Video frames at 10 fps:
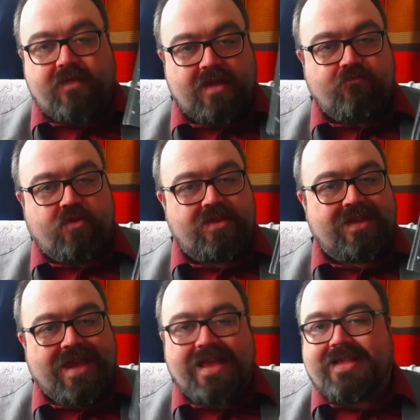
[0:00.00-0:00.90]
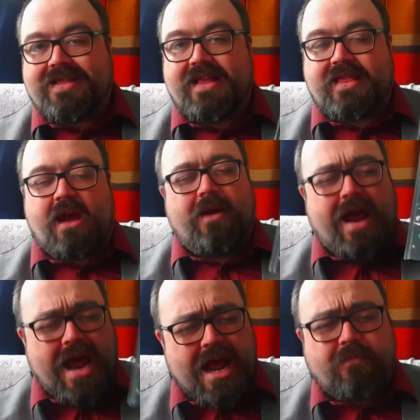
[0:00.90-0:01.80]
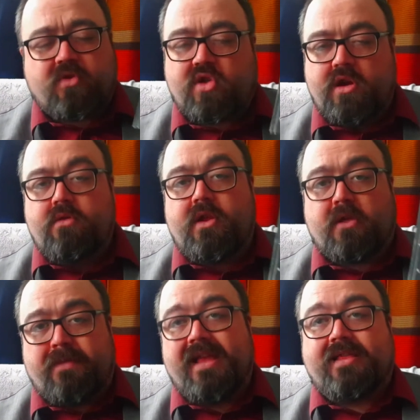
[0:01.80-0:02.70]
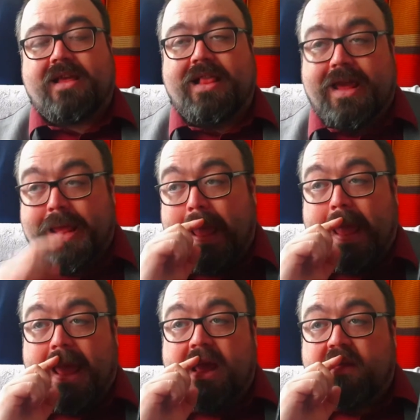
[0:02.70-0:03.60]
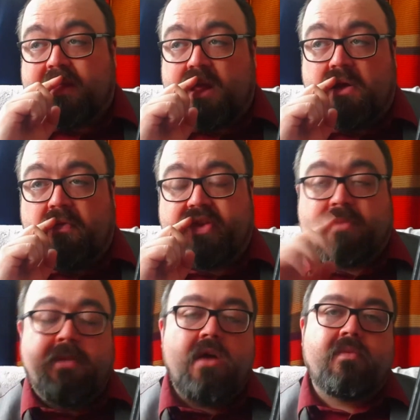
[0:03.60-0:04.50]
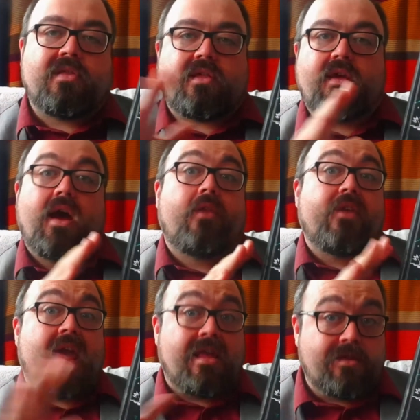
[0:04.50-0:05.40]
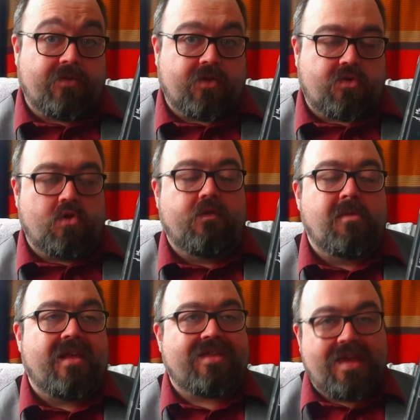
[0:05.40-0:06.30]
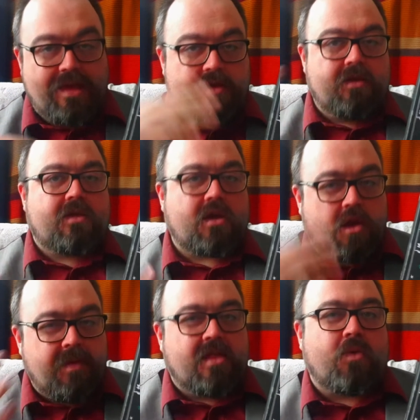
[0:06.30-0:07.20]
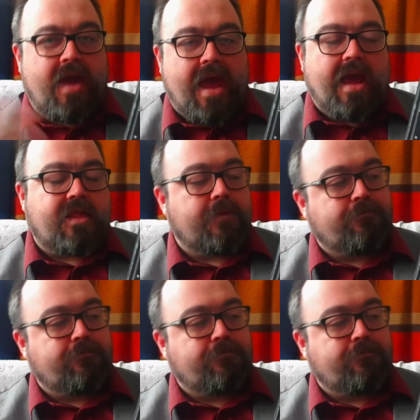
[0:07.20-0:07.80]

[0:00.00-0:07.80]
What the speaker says: Rudden gets that down absolutely splendidly. So there's a moment at the end of the story where things are coming to a head,